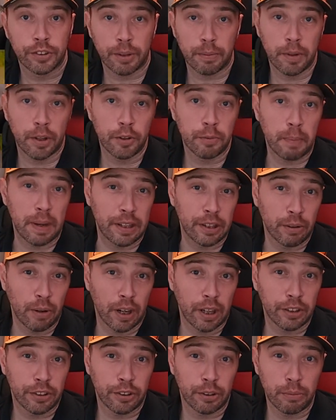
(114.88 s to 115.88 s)
Some of those menu
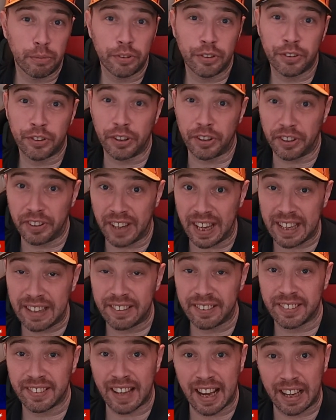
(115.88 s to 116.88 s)
items to
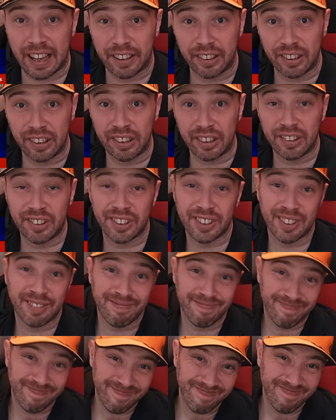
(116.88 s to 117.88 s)
today's
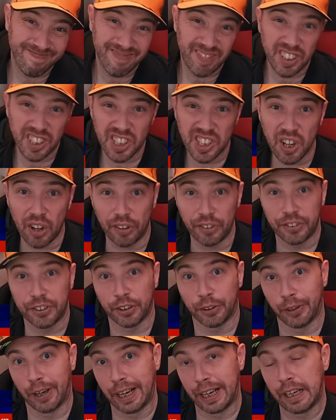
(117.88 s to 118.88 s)
standards, not
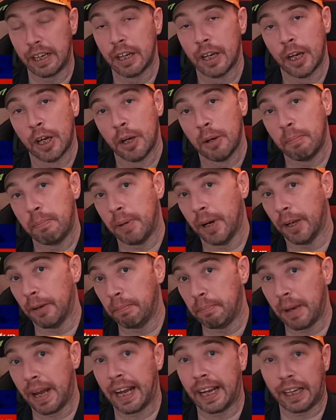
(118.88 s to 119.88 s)
so great.
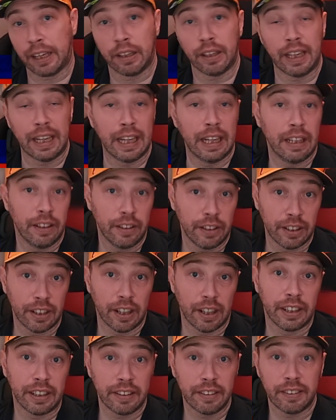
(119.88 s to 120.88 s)
But back in the
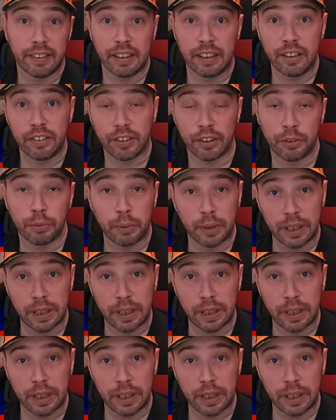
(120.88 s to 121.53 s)
90s, as